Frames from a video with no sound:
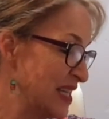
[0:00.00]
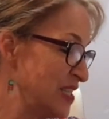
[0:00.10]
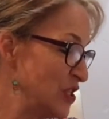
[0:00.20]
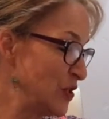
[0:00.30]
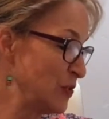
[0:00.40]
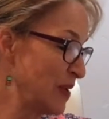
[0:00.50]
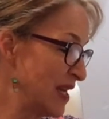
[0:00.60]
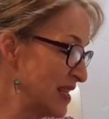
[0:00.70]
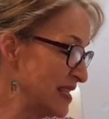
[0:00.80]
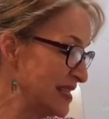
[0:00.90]
to make
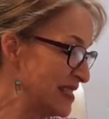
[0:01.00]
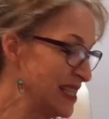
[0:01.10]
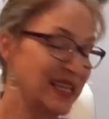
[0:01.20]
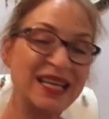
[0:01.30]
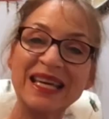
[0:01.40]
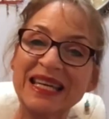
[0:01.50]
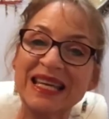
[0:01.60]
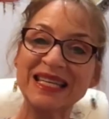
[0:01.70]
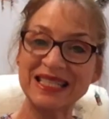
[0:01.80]
this in